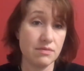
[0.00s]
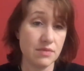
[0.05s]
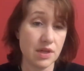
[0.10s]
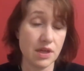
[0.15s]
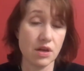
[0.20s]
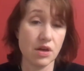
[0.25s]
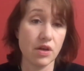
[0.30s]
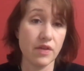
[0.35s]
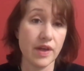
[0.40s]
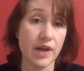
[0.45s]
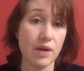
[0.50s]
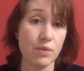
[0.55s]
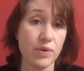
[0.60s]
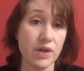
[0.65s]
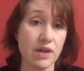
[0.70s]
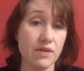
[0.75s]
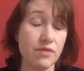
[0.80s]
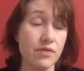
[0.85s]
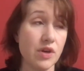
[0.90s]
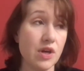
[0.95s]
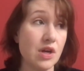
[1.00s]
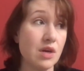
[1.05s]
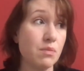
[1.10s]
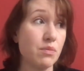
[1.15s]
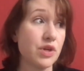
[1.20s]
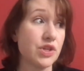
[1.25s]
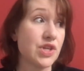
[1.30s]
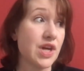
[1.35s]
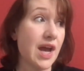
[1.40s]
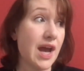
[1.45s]
and all that. We have
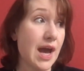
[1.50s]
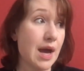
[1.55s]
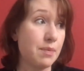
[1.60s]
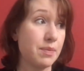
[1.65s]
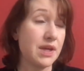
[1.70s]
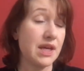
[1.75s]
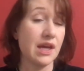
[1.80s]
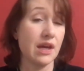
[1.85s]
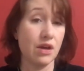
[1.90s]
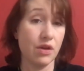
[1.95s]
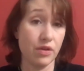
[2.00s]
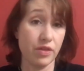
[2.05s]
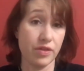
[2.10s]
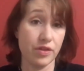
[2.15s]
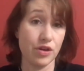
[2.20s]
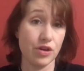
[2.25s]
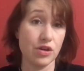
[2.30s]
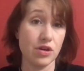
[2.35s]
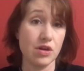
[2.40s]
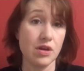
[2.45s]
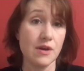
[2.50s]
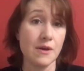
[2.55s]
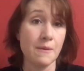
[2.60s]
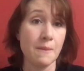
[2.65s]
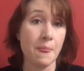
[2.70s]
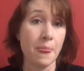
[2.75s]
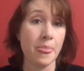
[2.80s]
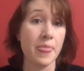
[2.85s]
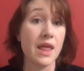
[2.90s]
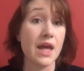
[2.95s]
much happy, healthier,
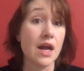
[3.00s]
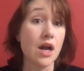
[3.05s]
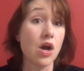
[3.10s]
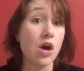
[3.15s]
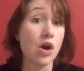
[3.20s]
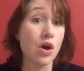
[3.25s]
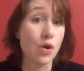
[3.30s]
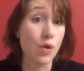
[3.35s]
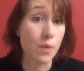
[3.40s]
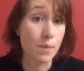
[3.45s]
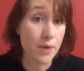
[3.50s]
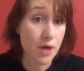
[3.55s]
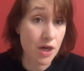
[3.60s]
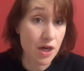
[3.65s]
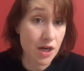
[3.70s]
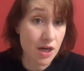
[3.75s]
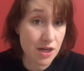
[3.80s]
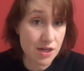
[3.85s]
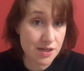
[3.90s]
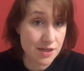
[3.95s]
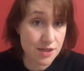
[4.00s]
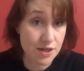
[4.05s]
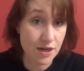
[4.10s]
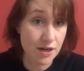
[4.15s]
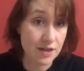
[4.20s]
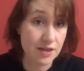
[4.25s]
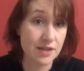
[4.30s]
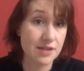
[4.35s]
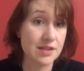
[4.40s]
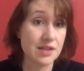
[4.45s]
and calmer
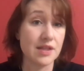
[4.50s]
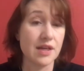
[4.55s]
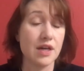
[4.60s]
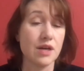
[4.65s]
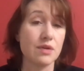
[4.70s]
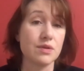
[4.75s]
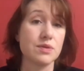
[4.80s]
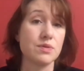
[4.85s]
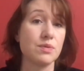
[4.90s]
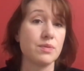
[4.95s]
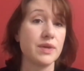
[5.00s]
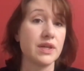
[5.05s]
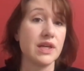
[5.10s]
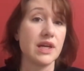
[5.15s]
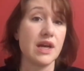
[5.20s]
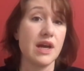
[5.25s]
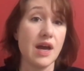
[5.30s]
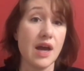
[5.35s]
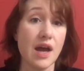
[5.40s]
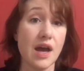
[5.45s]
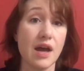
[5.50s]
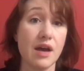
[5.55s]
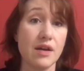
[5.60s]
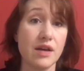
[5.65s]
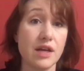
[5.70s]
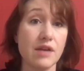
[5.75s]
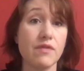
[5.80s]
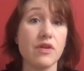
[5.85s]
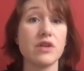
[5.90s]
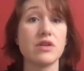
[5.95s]
dogs in the house when we
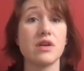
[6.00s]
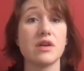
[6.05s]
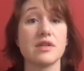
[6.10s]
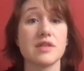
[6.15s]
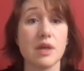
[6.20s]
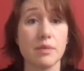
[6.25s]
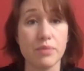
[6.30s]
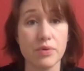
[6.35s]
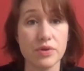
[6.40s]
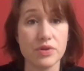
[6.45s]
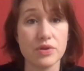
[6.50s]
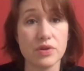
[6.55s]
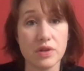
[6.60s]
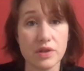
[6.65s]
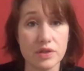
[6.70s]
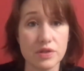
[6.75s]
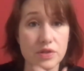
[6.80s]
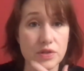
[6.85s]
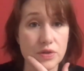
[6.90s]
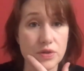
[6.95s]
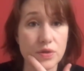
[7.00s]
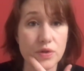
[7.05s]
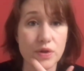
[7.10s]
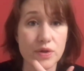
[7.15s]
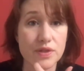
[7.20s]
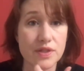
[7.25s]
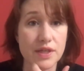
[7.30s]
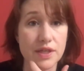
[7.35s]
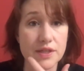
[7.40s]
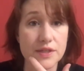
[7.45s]
give our dogs opportunities to do
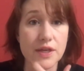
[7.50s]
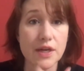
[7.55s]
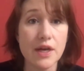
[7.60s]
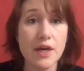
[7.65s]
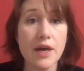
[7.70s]
those things.